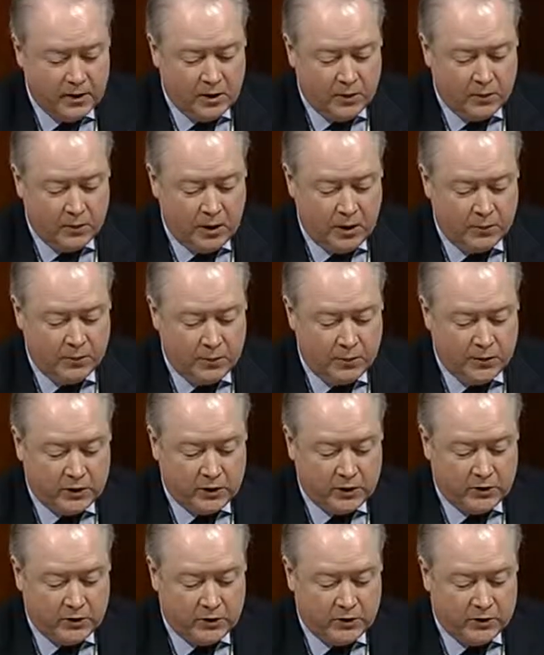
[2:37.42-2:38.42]
but of
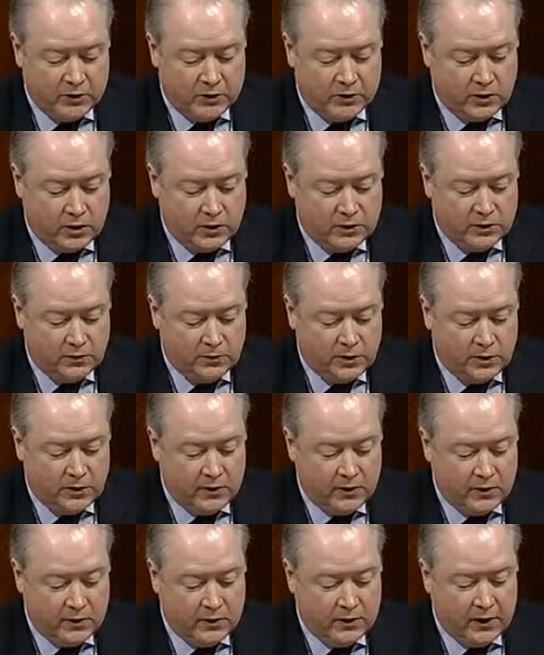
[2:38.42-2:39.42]
particular concern should be
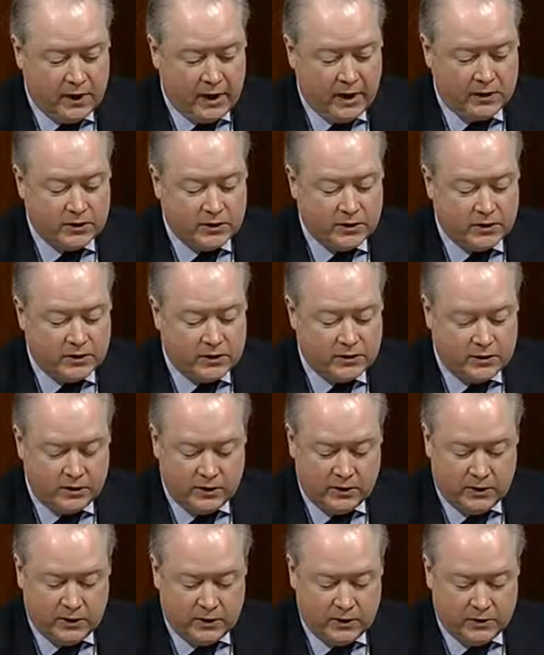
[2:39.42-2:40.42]
their connection to
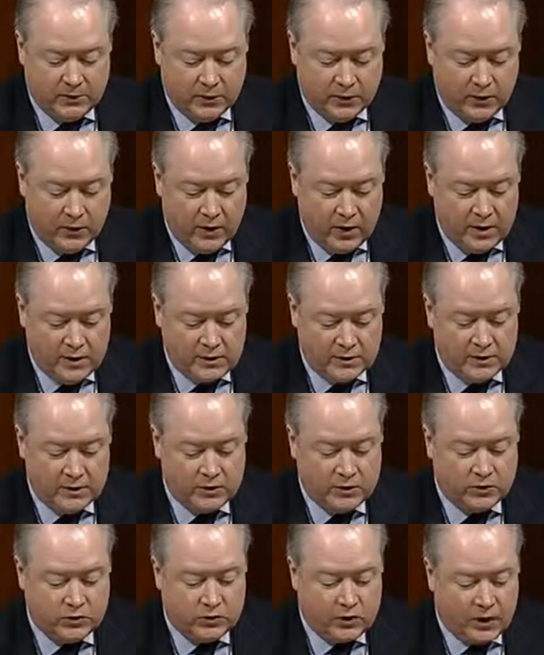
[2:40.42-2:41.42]
Syria. Iran
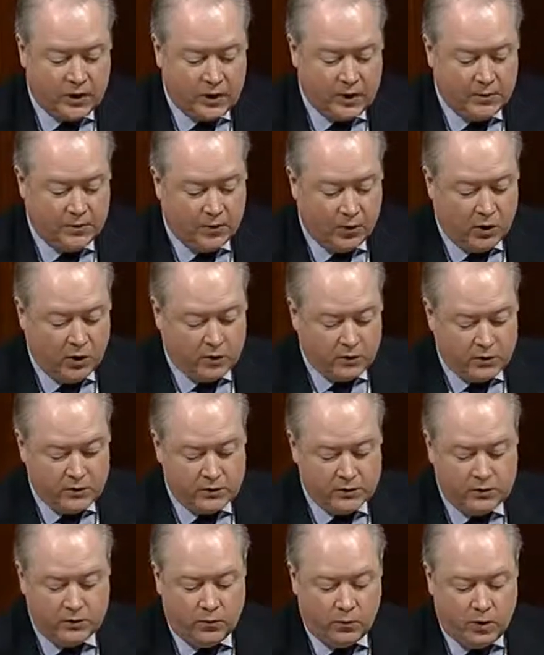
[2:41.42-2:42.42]
sends trained
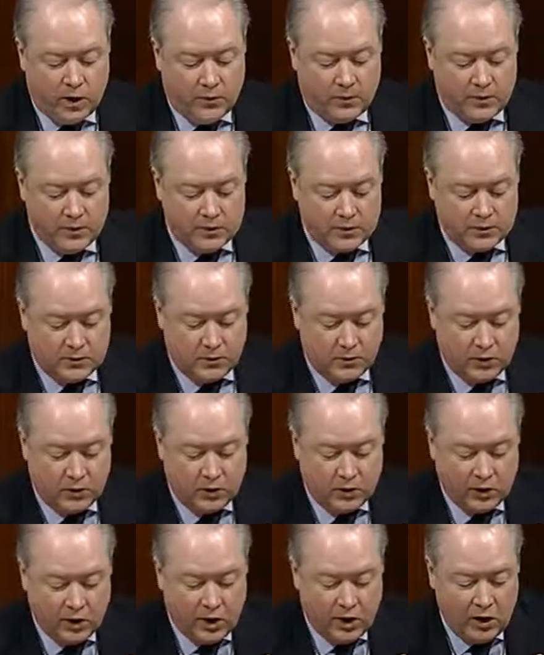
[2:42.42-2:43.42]
murderers and weapons to
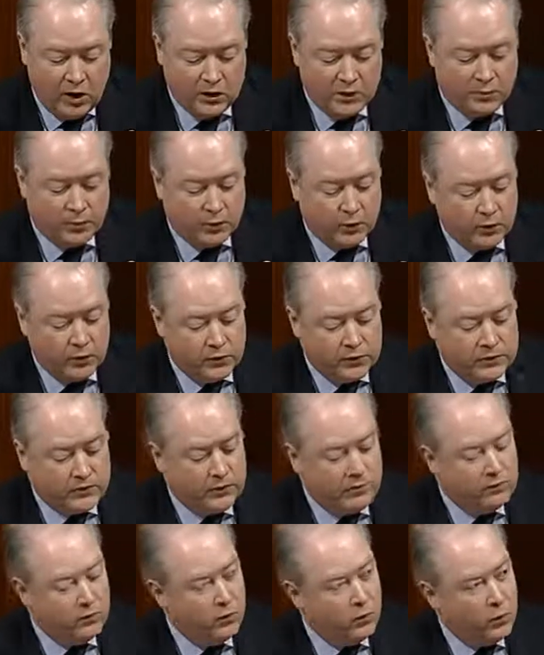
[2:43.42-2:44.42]
prolong the brutal
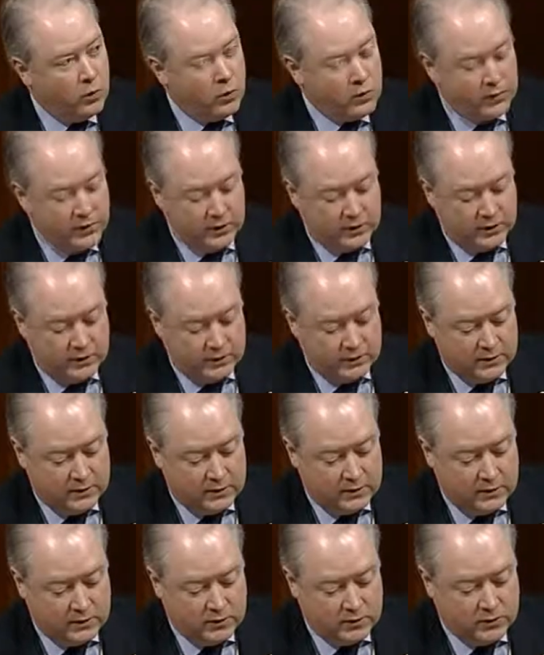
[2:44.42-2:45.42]
civil war that
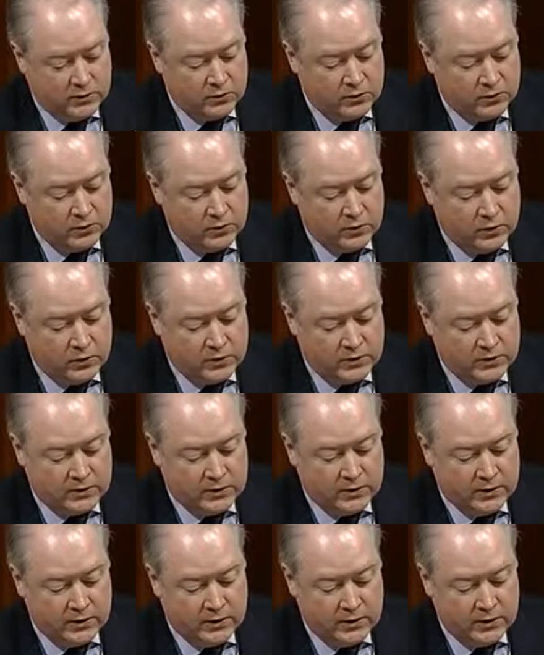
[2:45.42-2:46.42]
continues to destroy
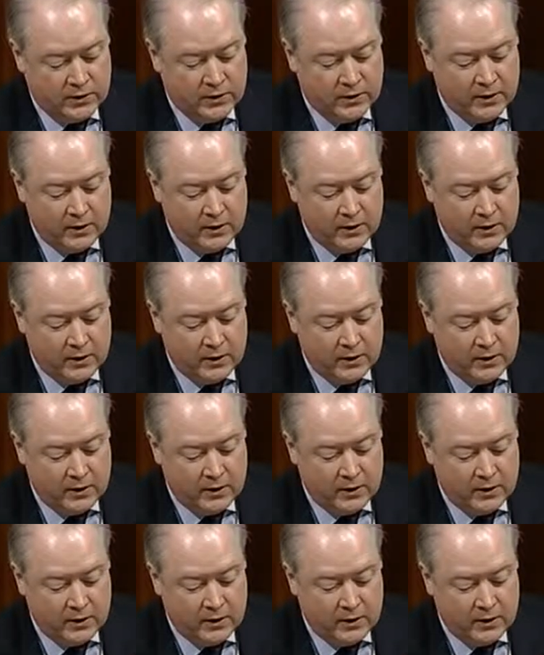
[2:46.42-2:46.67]
Syria